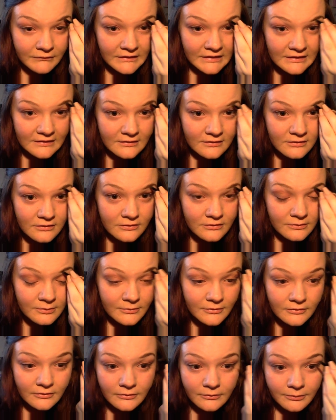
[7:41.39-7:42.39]
in
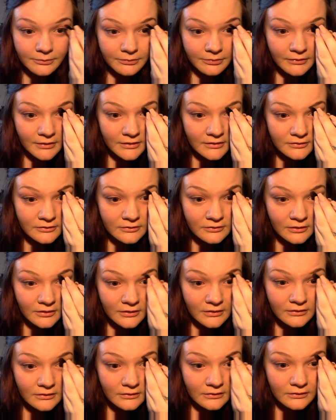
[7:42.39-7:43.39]
small brush
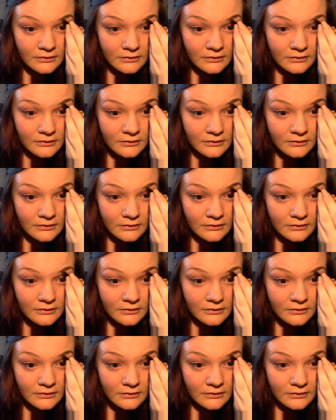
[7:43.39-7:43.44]
strokes